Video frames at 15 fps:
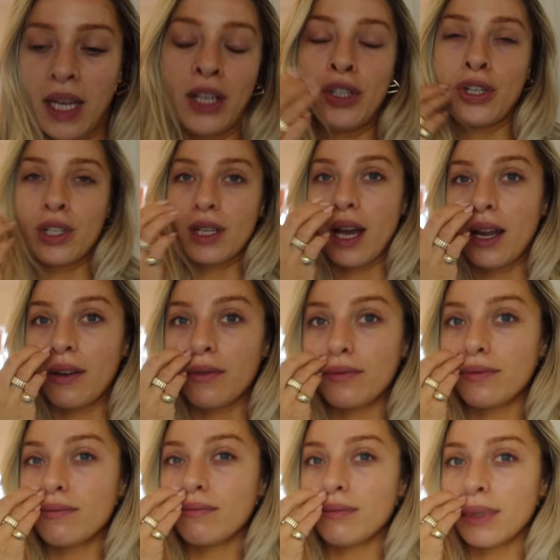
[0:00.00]
and it's just kind
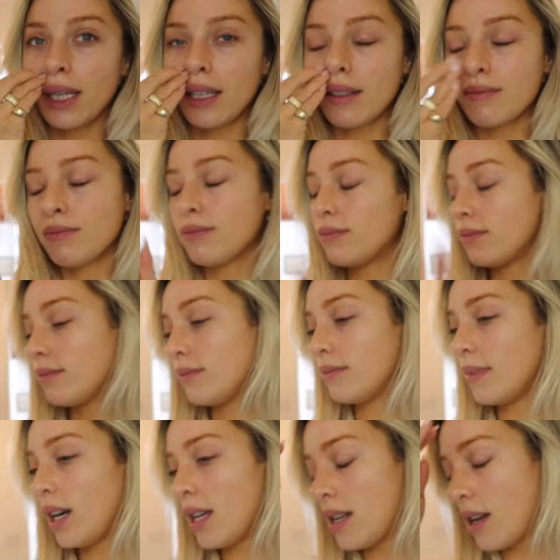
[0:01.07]
of like
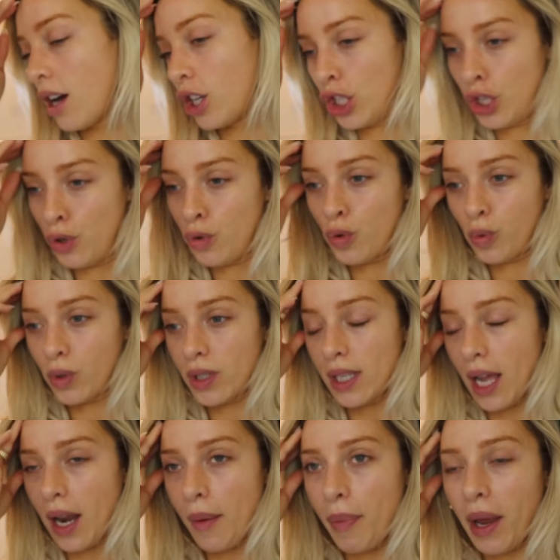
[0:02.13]
an unusual
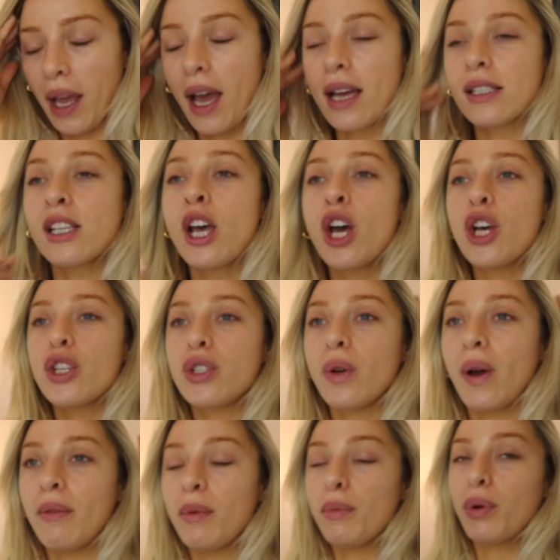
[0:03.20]
setup, I guess. So
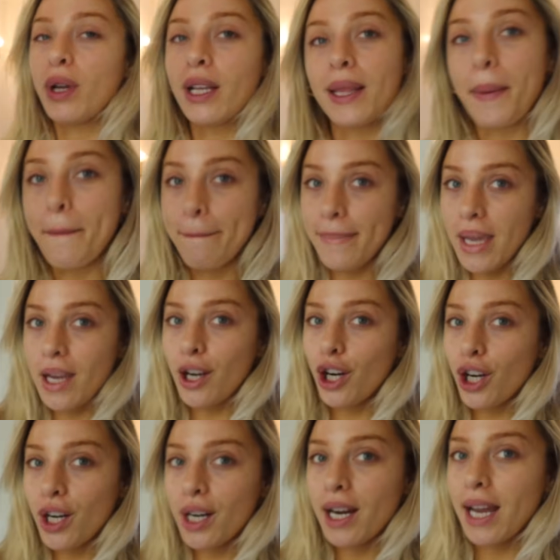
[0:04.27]
I've been putting the
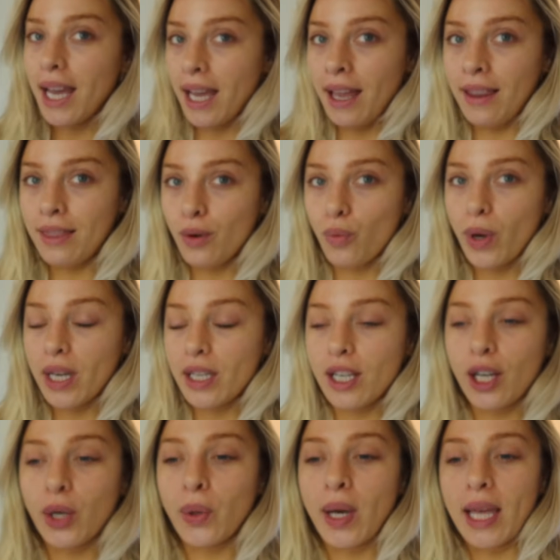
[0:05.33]
mirror in the
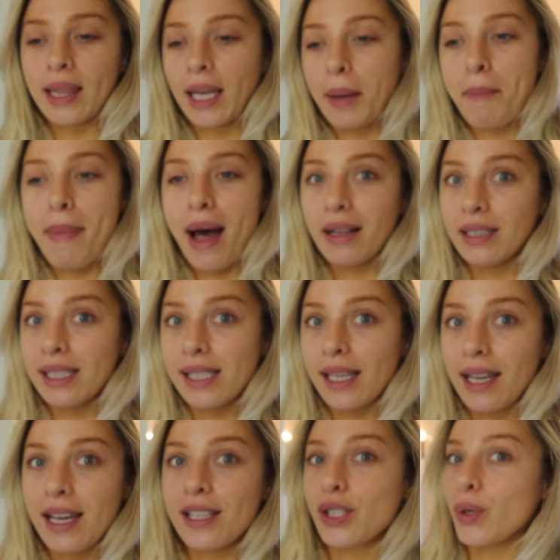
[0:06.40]
window and like
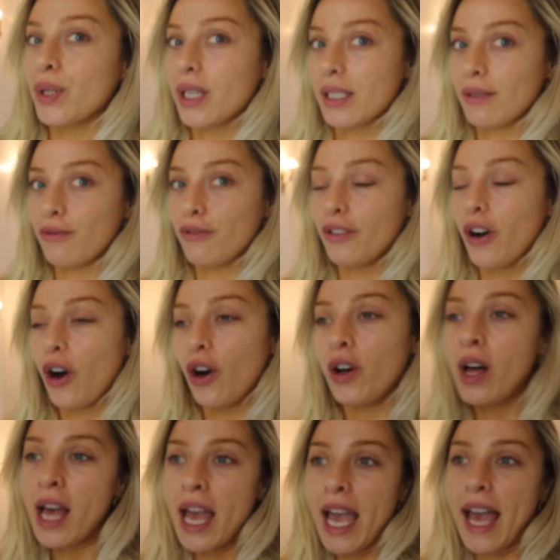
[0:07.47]
balancing it so it doesn't
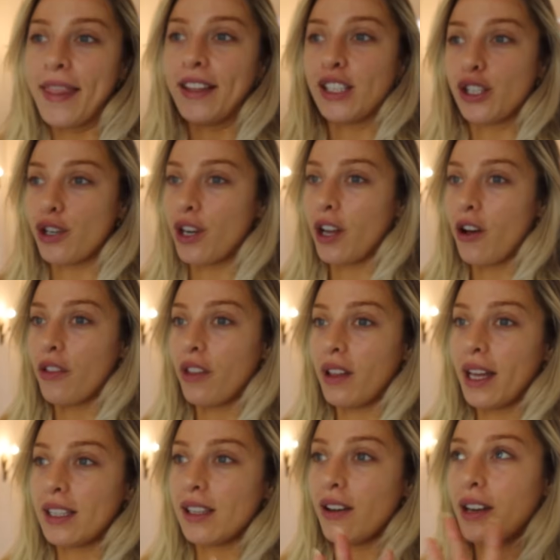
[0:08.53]
fall, and then turning all the
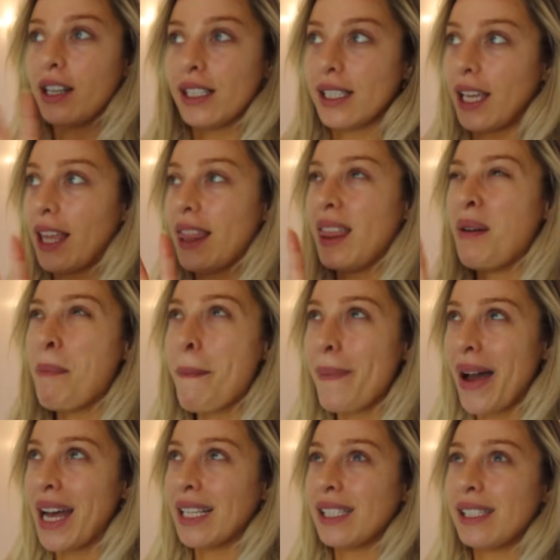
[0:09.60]
lights on, and it's like the
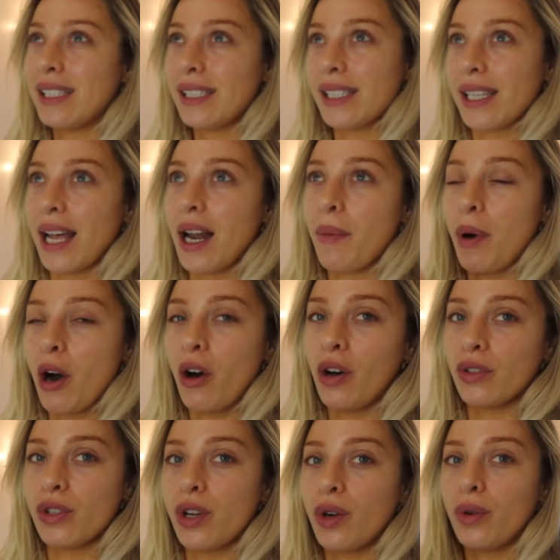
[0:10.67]
best setup. I'll
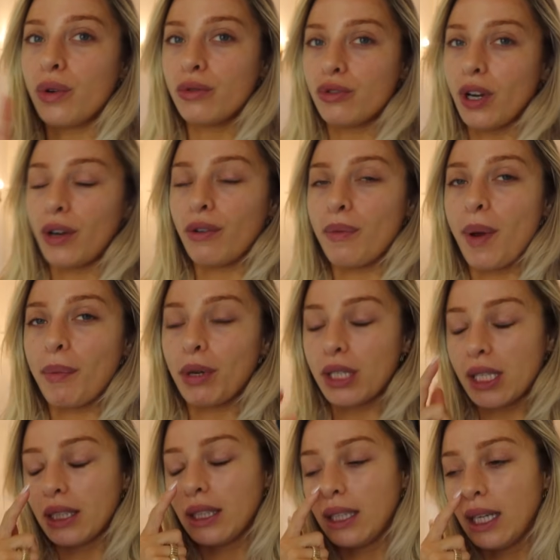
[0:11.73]
also try to remember
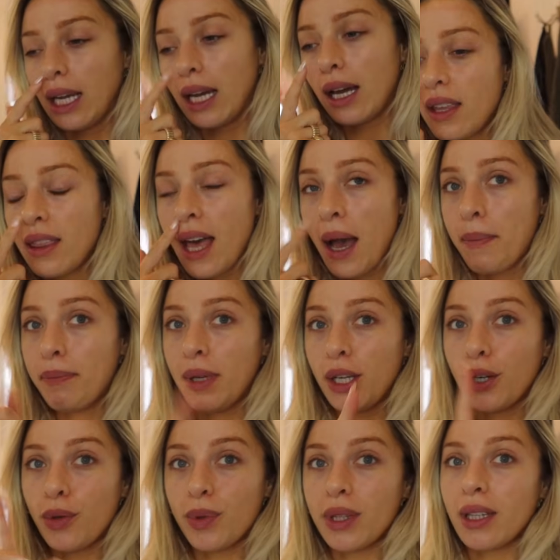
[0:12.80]
to link that
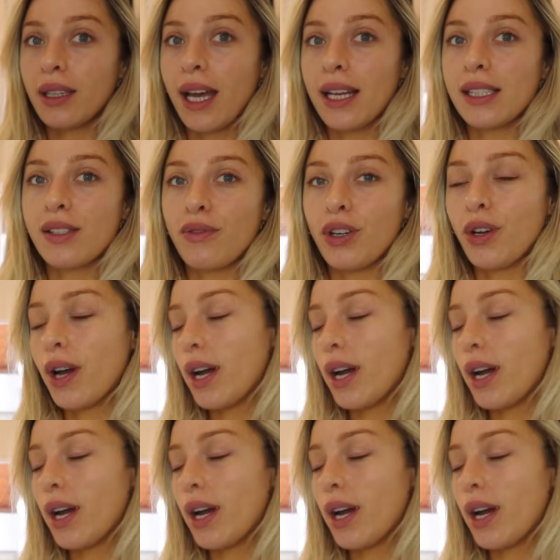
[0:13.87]
mirror with the lights for you